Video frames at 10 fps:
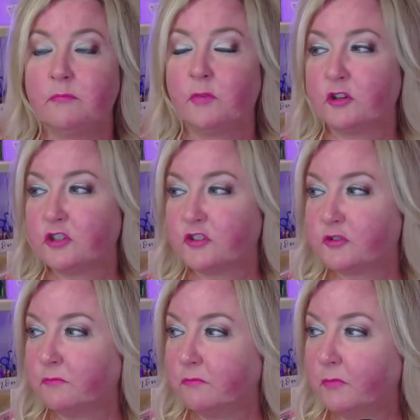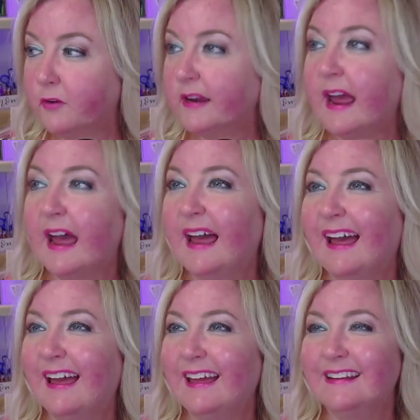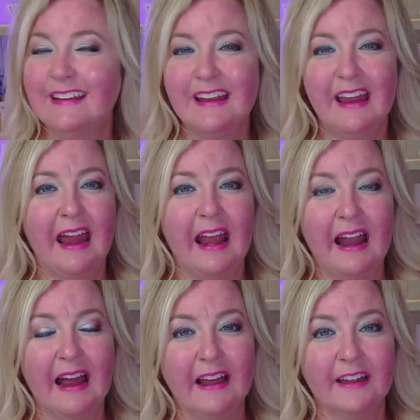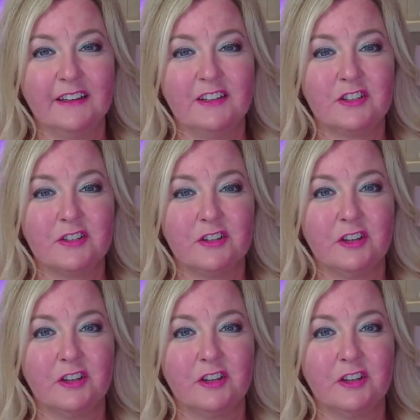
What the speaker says: We're just moving ahead, and,